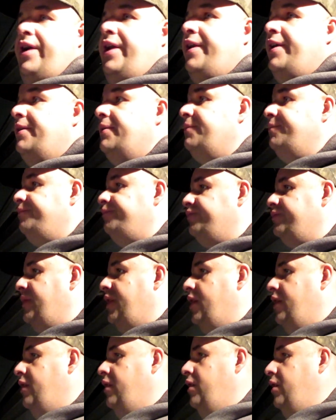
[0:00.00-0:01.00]
right?
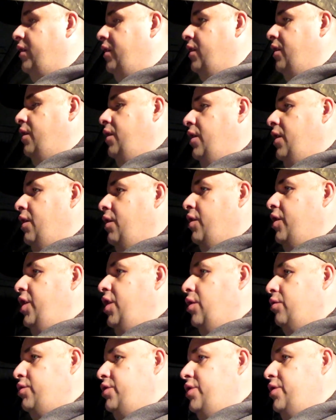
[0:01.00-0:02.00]

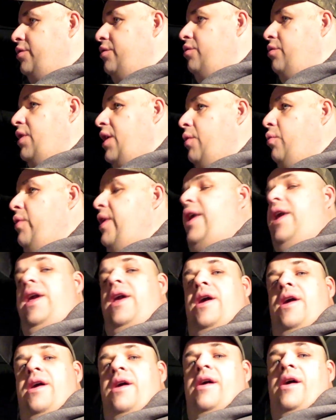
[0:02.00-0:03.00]
You know, do uh,
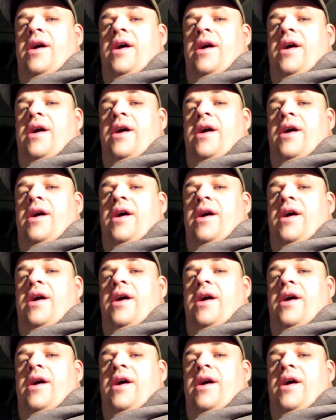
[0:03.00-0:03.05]
we